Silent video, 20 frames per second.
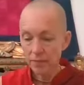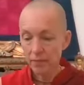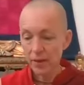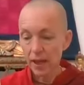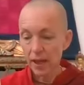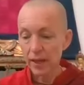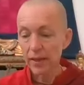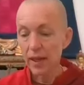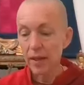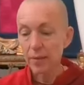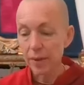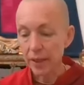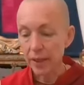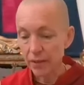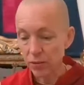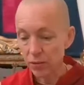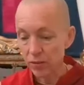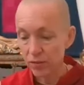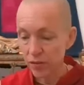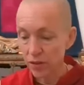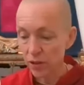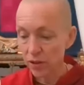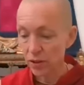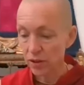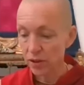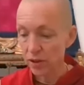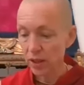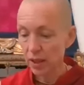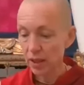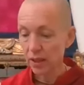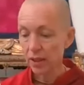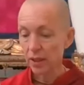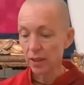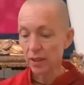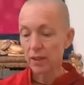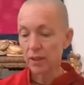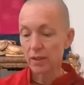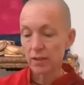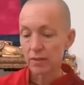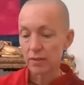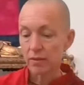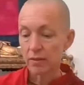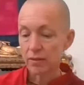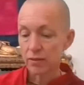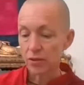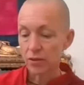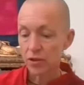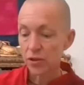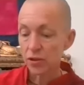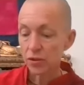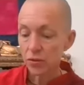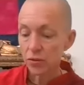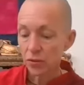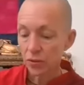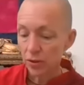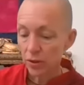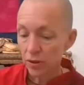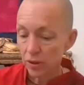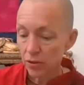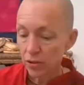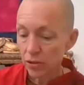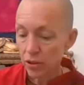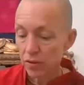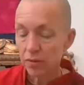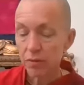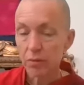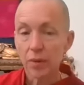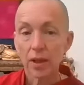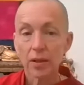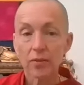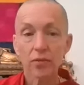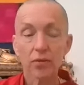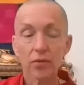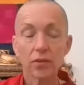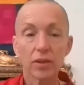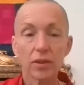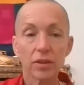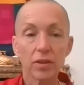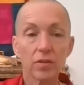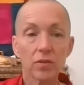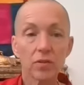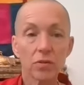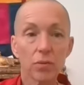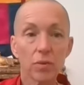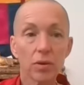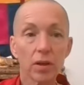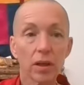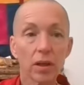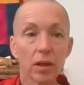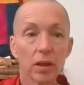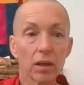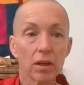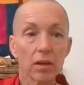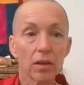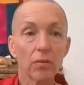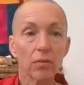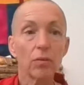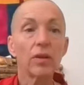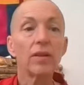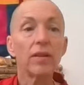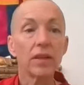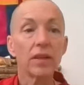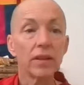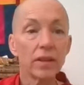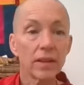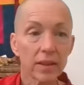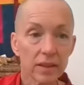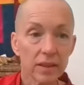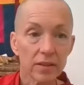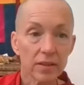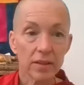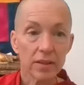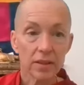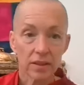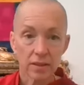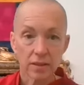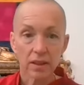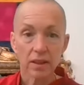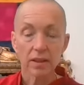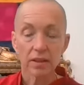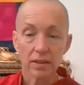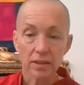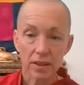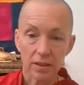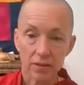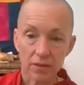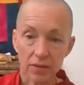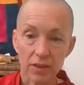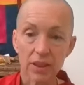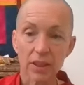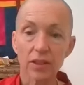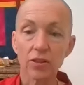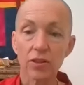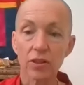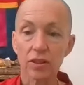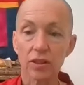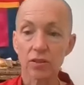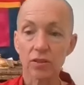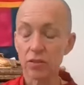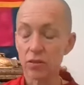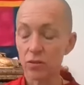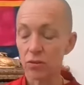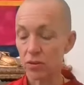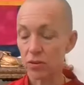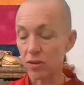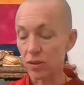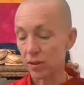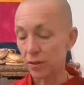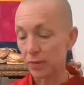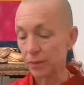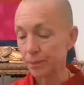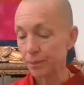And I may refer to the notion of mindfulness within this set of teachings also.